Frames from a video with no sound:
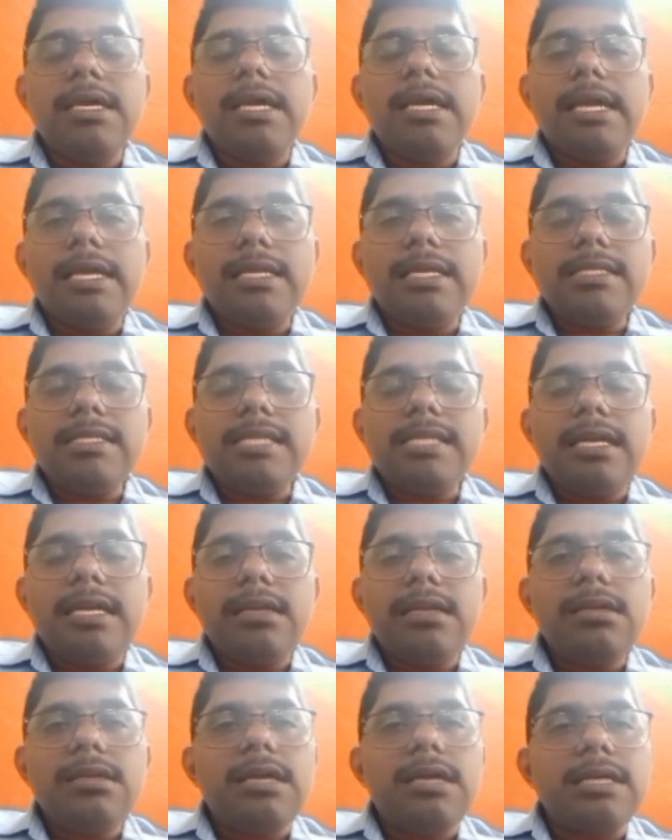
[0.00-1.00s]
it is
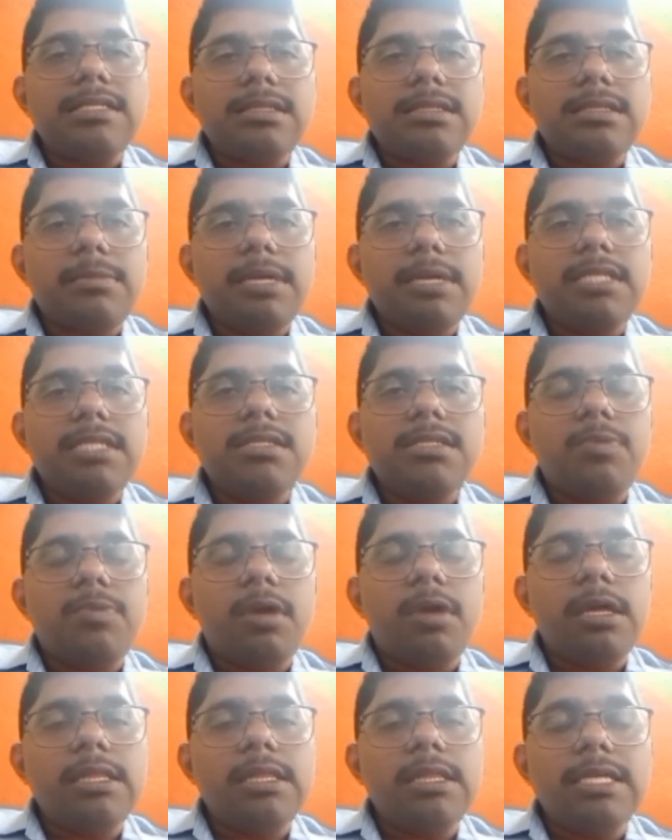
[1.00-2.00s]
an customized
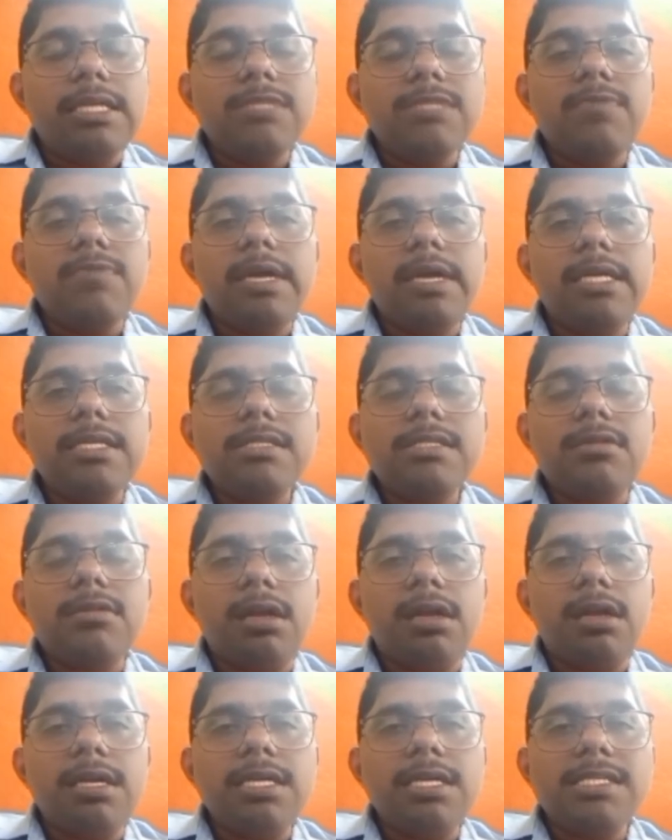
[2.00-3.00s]
product. That is why it is
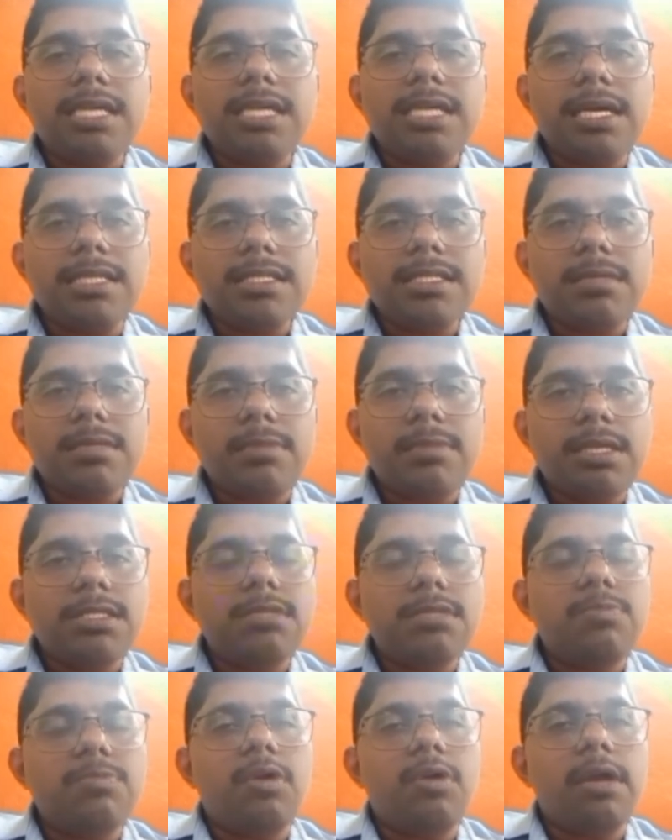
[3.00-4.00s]
called it as a
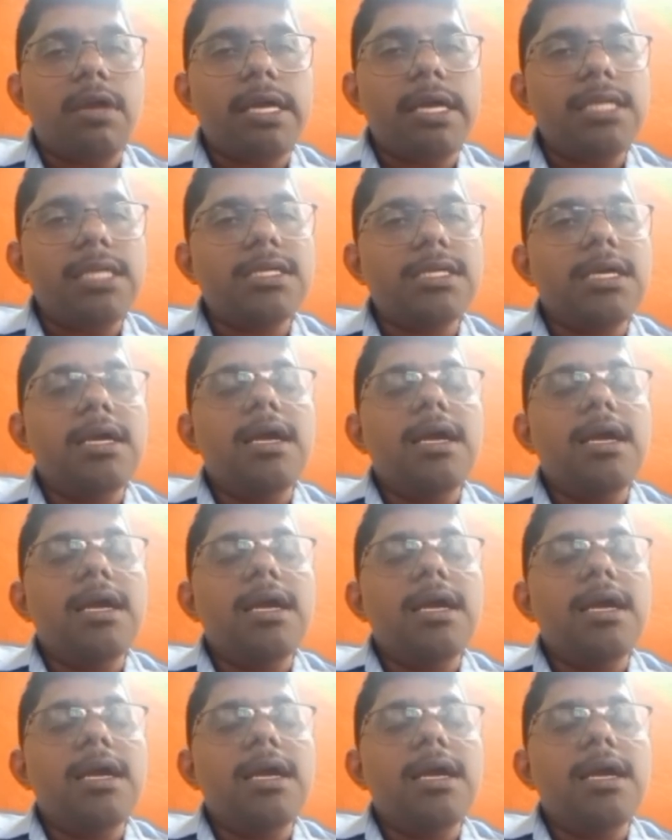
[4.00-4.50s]
customized product.